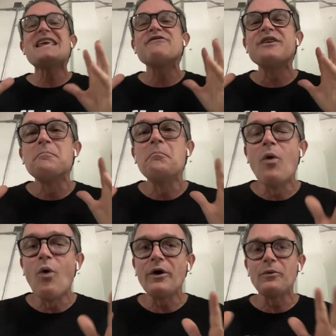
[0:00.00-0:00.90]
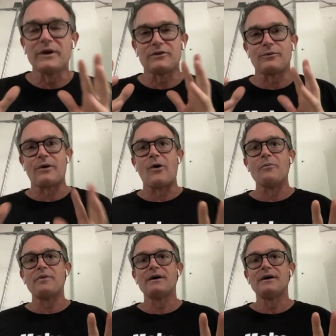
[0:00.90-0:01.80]
even more with the
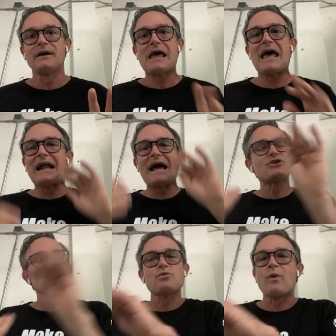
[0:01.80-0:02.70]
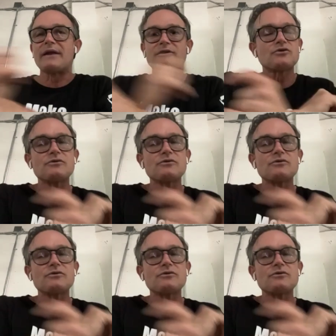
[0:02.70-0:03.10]
rope and i just went